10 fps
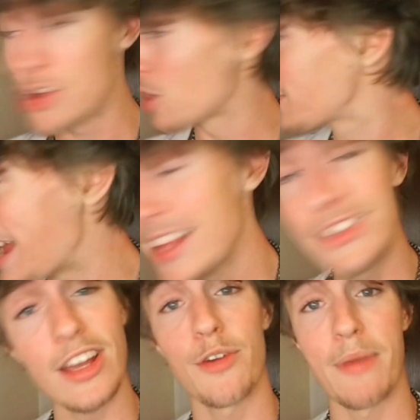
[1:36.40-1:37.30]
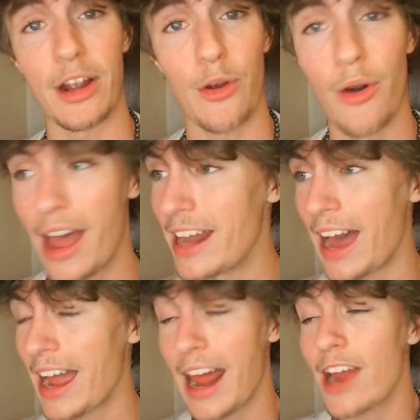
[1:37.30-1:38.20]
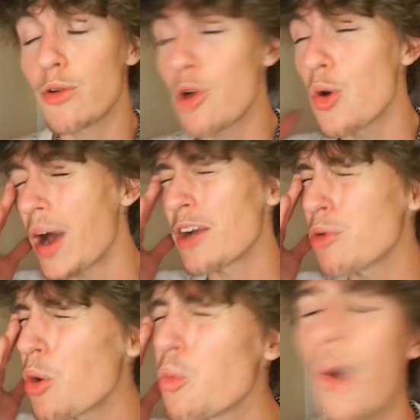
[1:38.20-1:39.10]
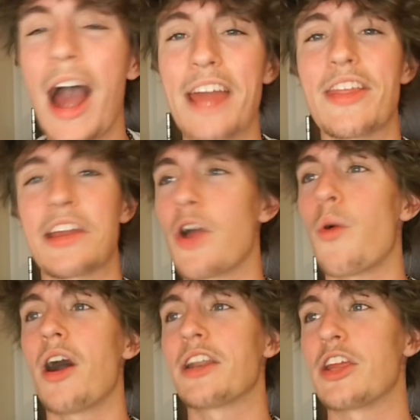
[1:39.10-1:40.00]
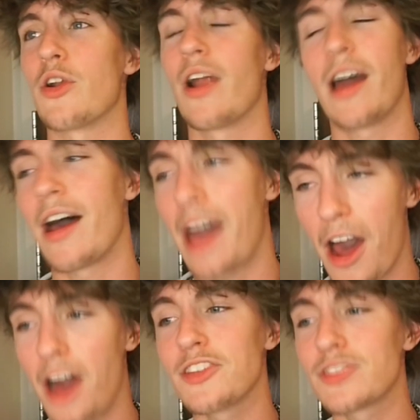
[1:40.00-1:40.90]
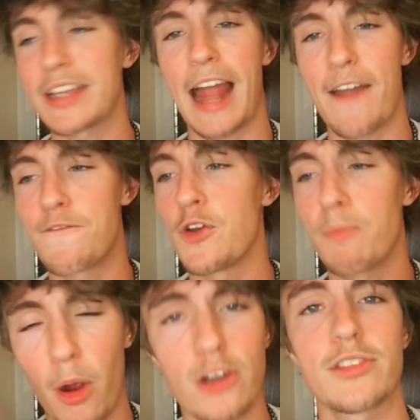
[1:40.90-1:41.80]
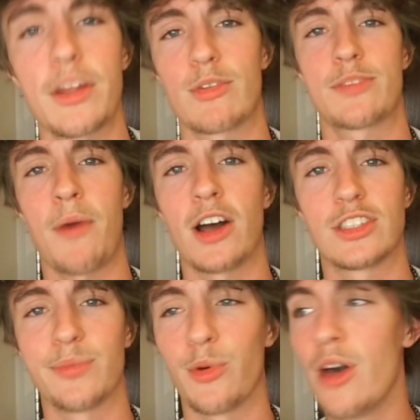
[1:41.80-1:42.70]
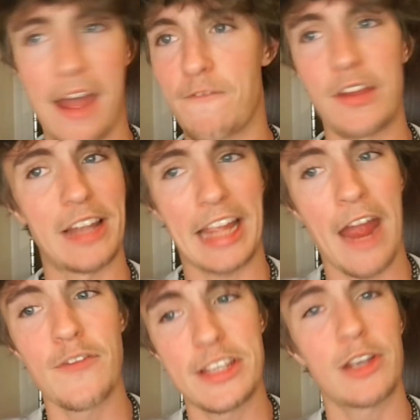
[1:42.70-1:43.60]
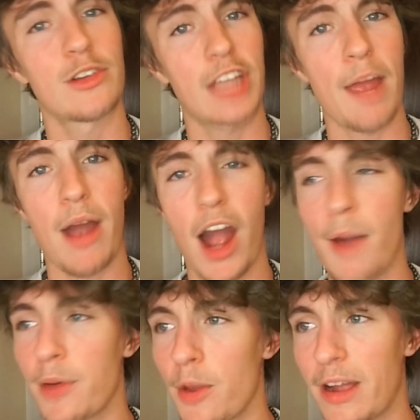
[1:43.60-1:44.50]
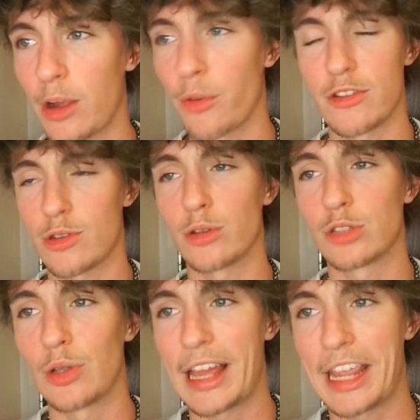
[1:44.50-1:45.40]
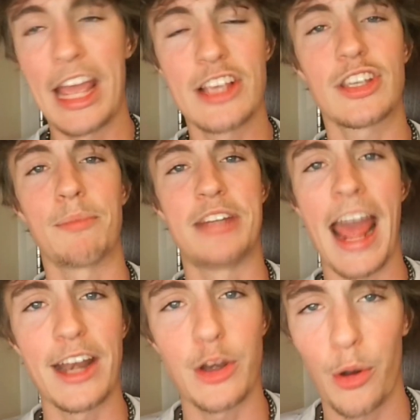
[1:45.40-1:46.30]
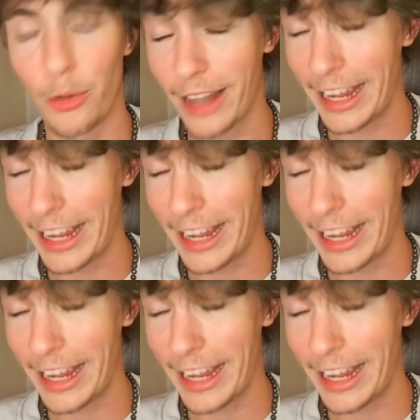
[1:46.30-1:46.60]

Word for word: There are kids on Omegle, and I, I don't know I don't know why they go on here honestly, I feel partially responsible. I feel like every single time I hop on Omegle, there's also like some 10 year old